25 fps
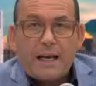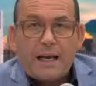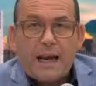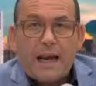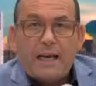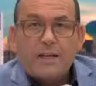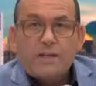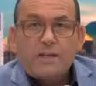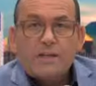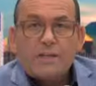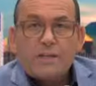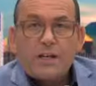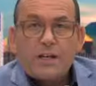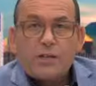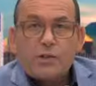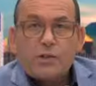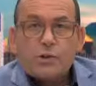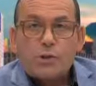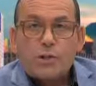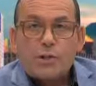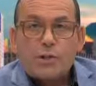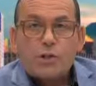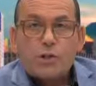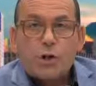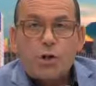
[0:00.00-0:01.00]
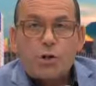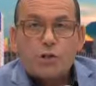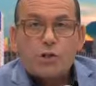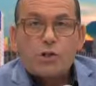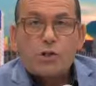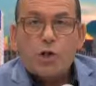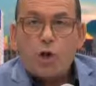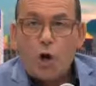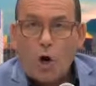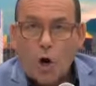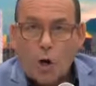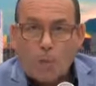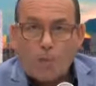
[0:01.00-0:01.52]

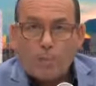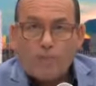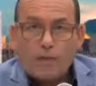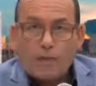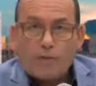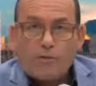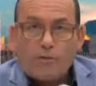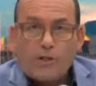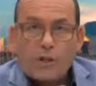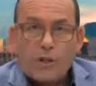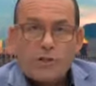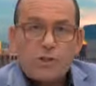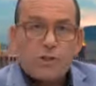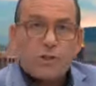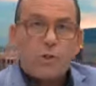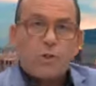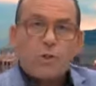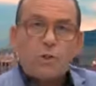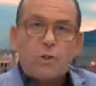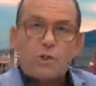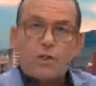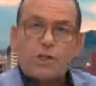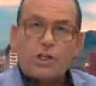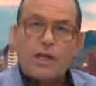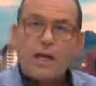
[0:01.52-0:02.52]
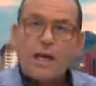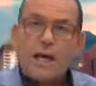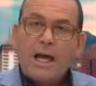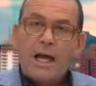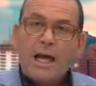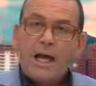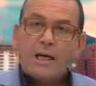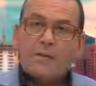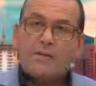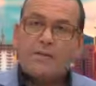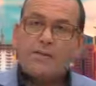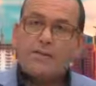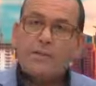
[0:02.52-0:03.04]
Ancestry.com have just launched
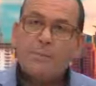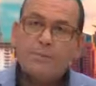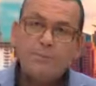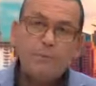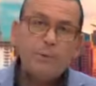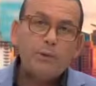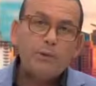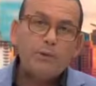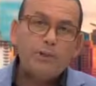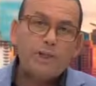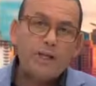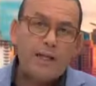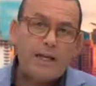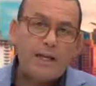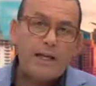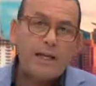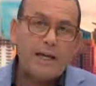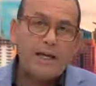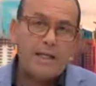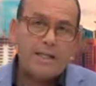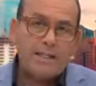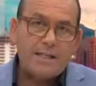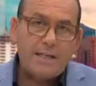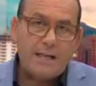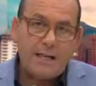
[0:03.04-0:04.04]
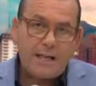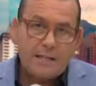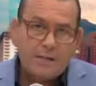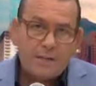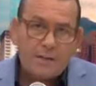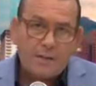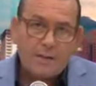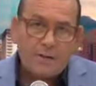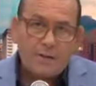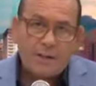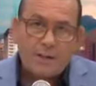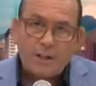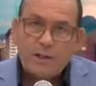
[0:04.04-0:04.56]
a simple DNA
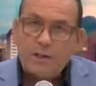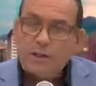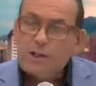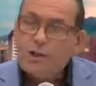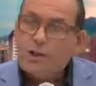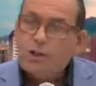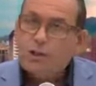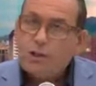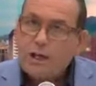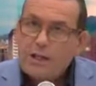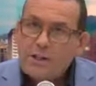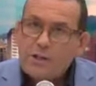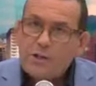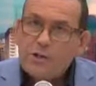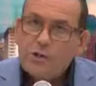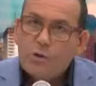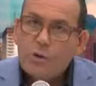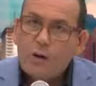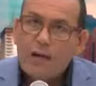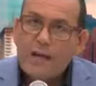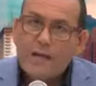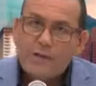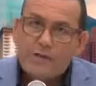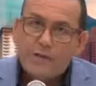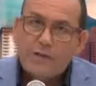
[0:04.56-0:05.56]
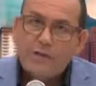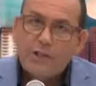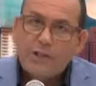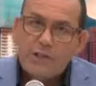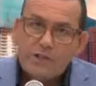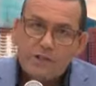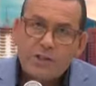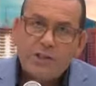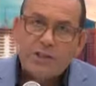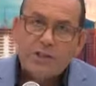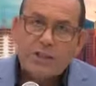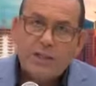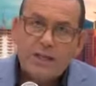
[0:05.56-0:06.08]
test that can trace your
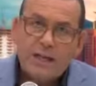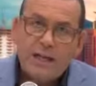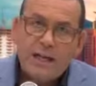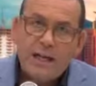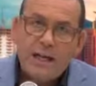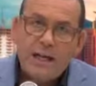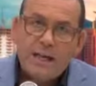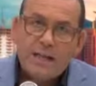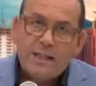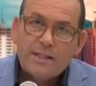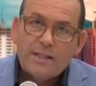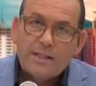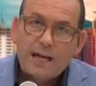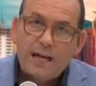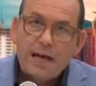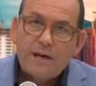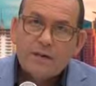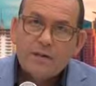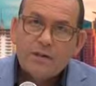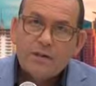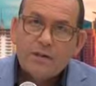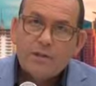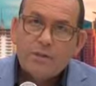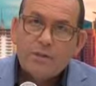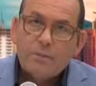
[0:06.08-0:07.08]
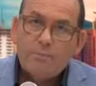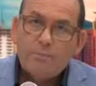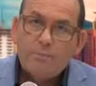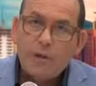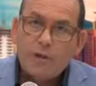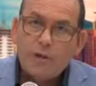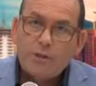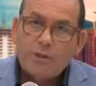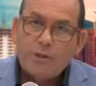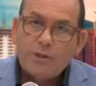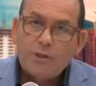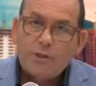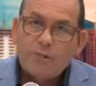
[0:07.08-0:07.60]
ethnicity down to the
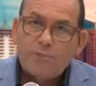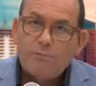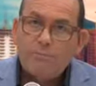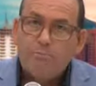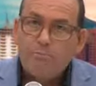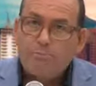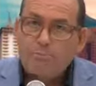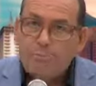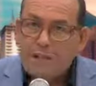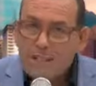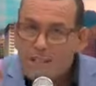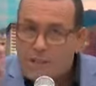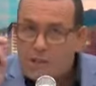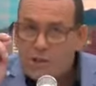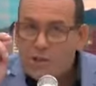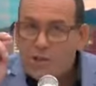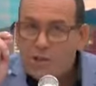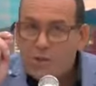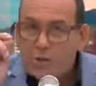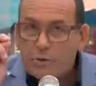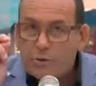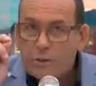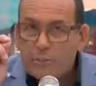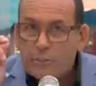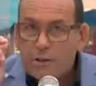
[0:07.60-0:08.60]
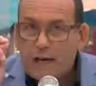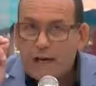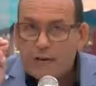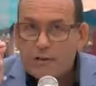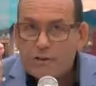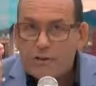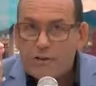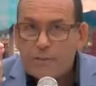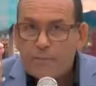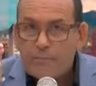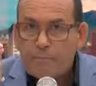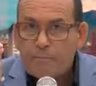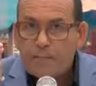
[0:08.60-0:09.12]
most minuscule
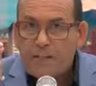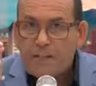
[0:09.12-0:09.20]
amount.